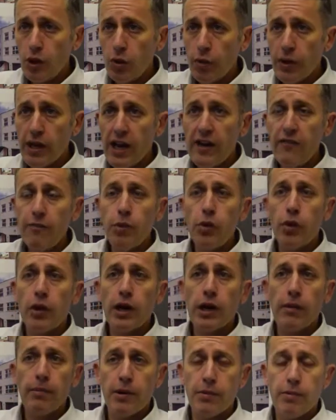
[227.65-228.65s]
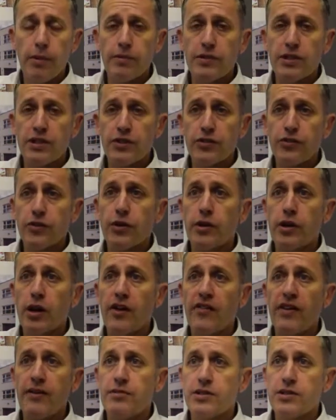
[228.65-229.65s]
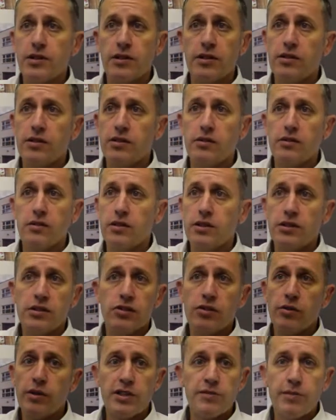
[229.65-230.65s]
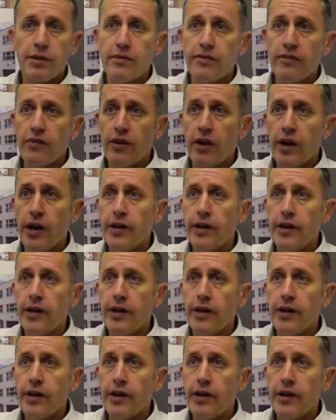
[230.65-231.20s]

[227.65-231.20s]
We have bought a couple of properties through Benson, and it's always been fine.